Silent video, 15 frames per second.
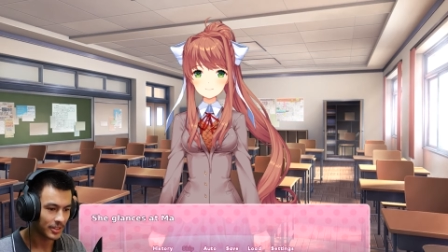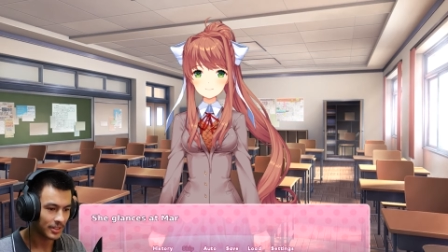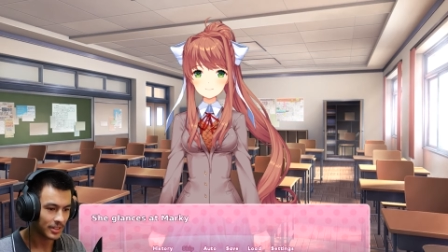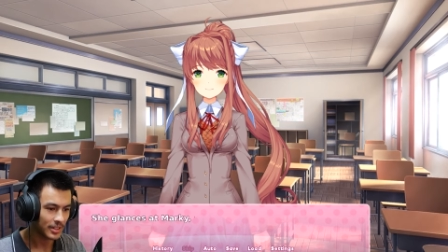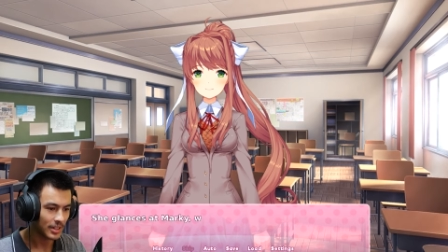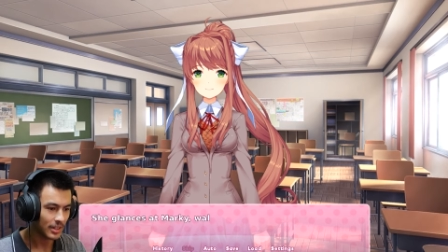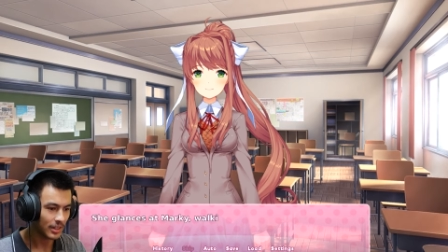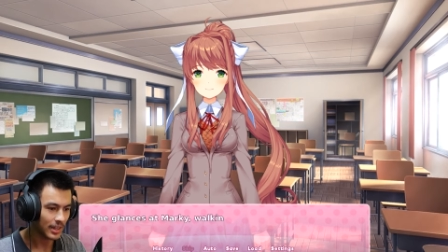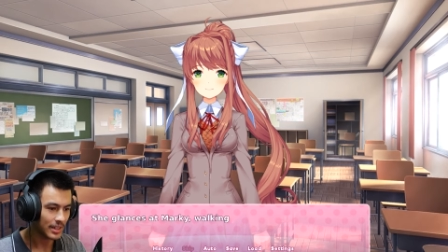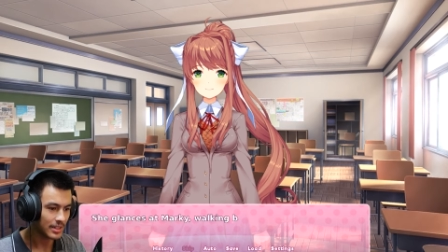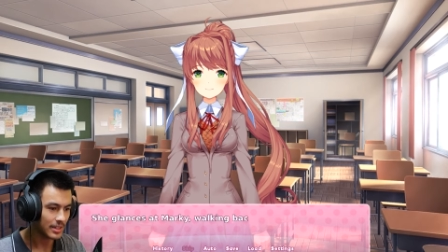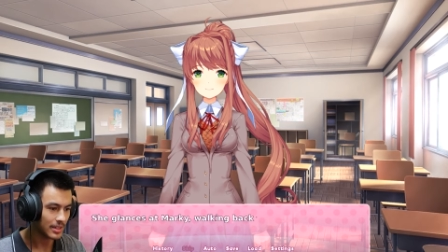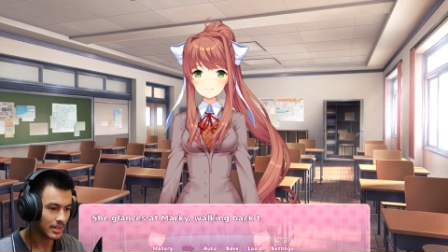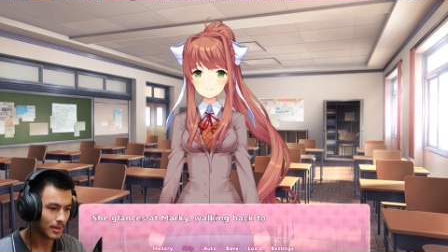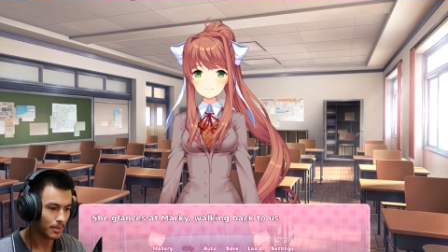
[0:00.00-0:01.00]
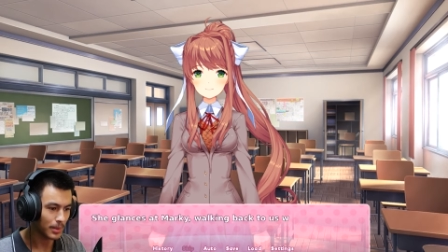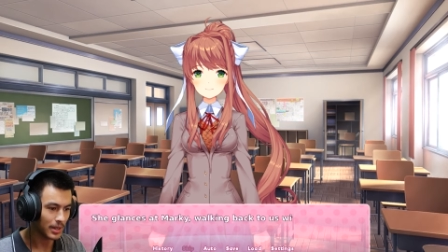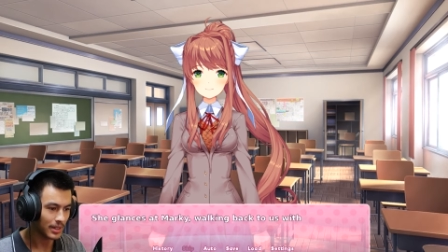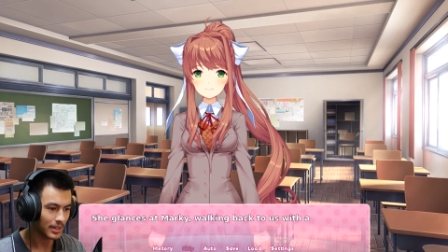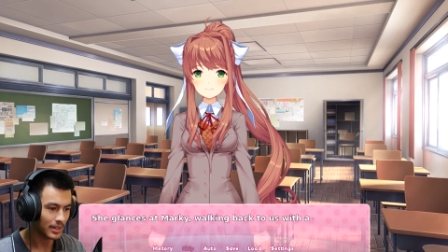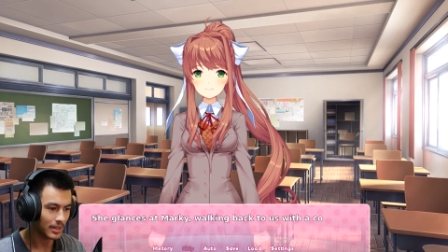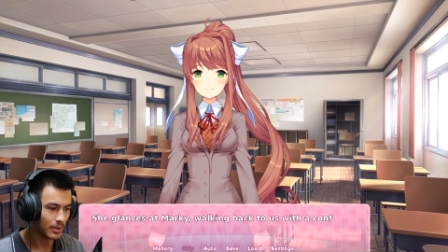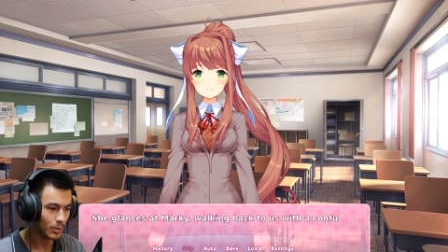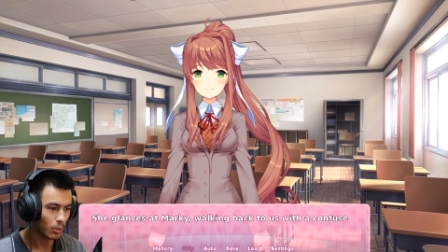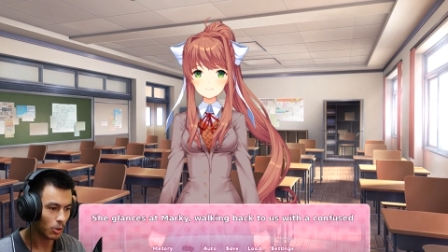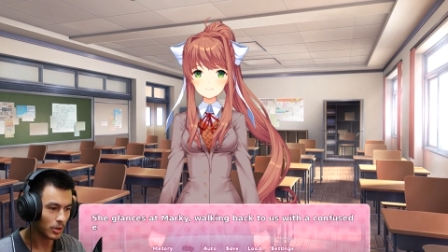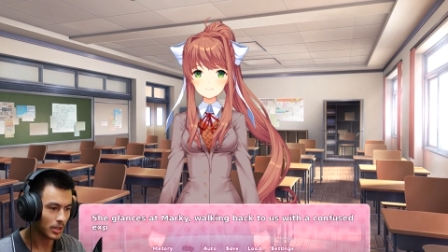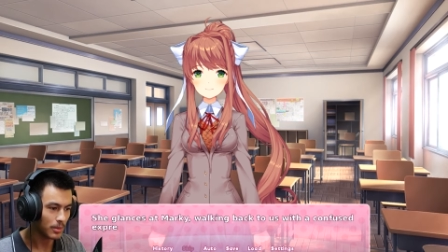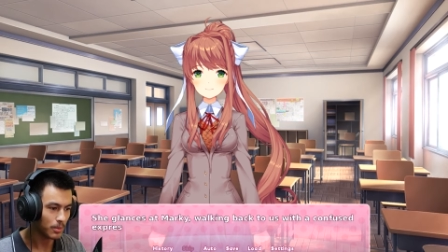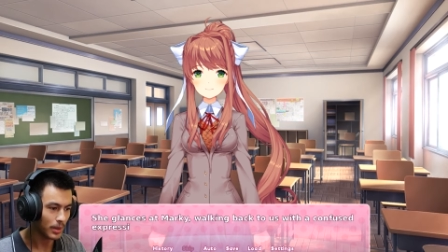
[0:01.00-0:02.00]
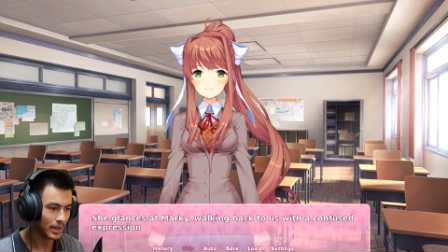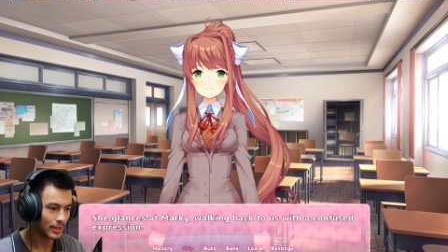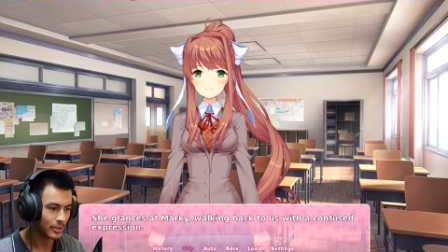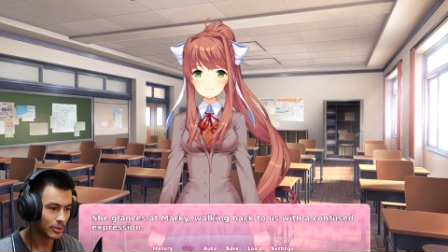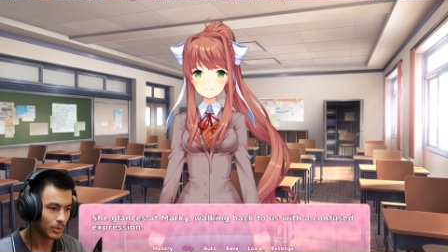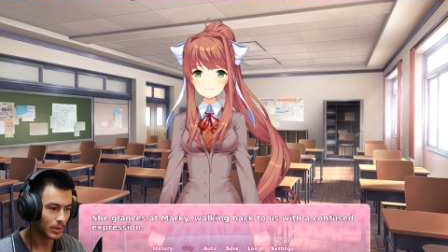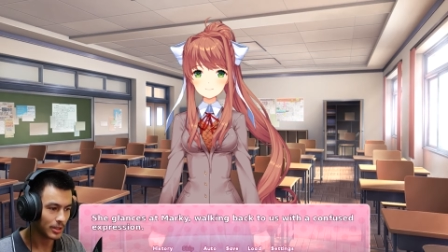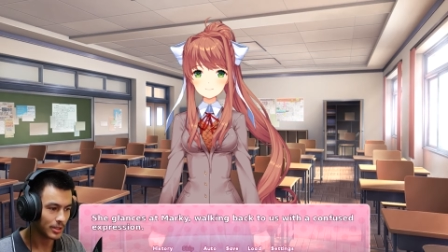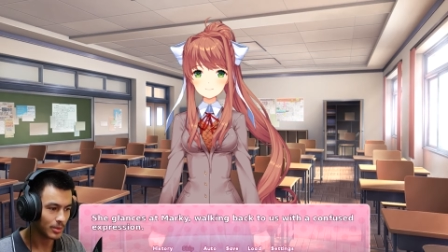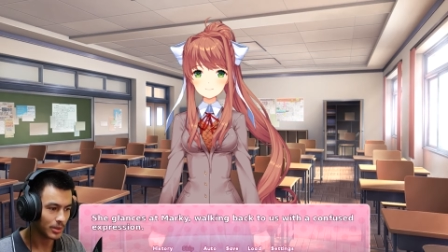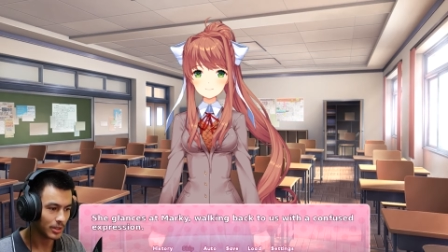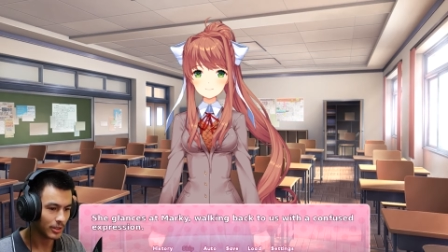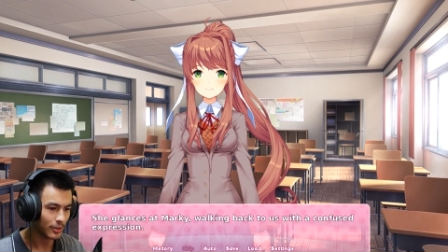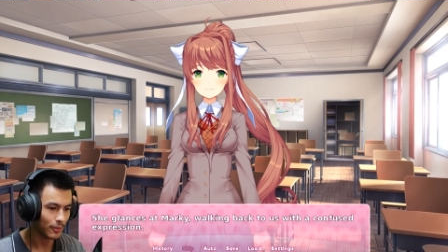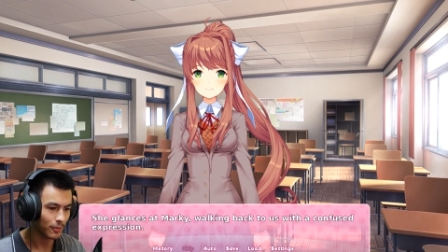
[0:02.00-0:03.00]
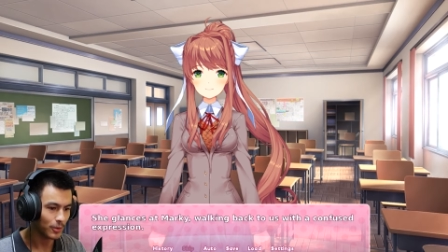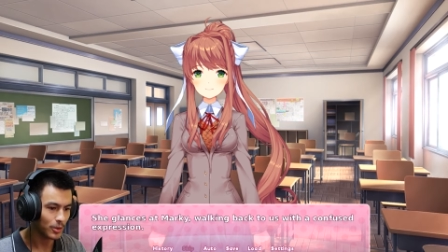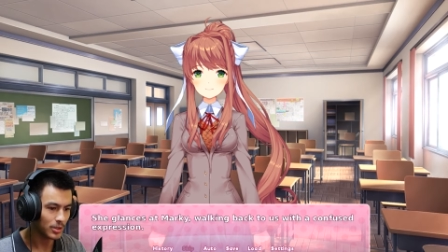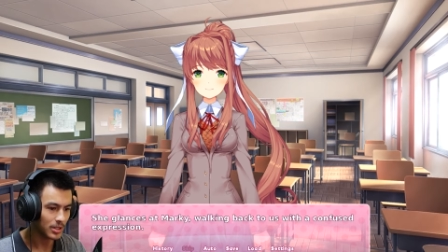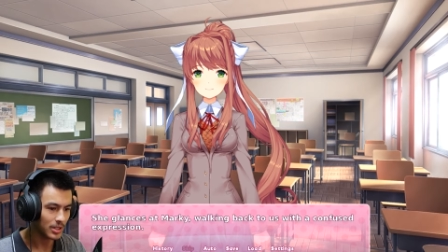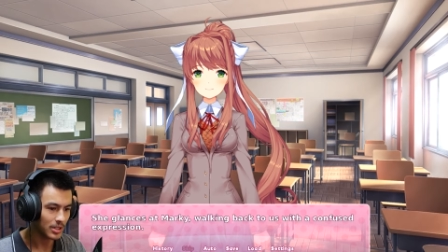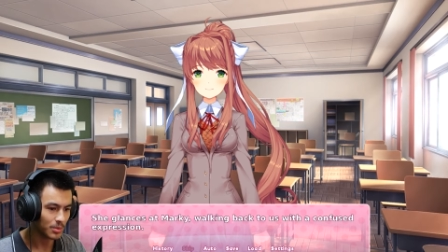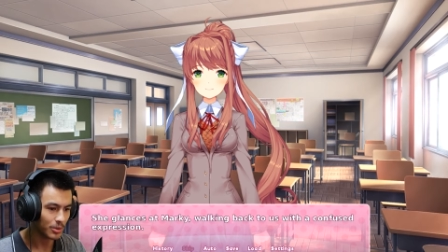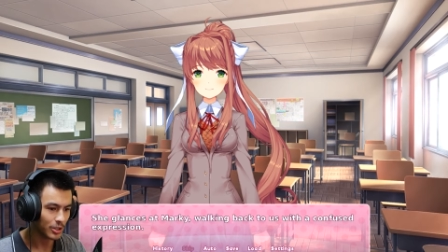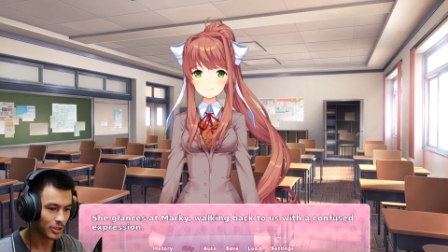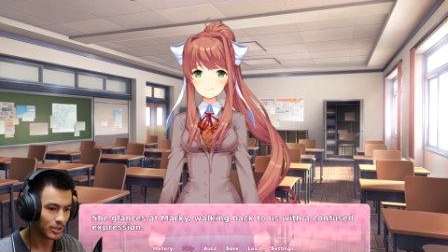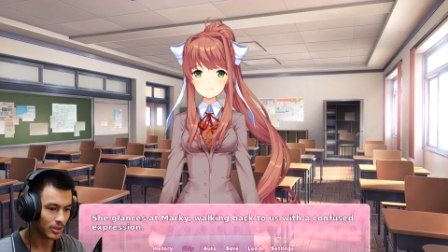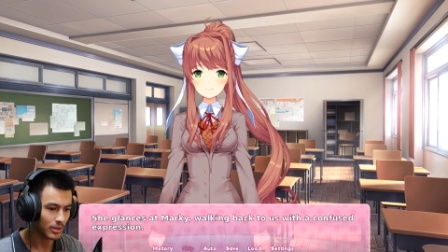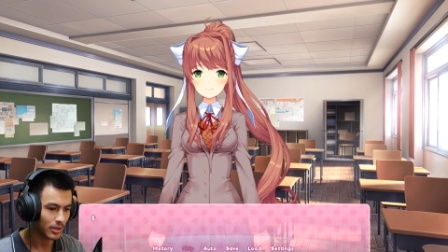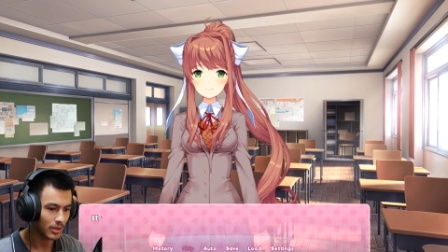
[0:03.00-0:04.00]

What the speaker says: She glances at Marky, walking back to us with a confused expression.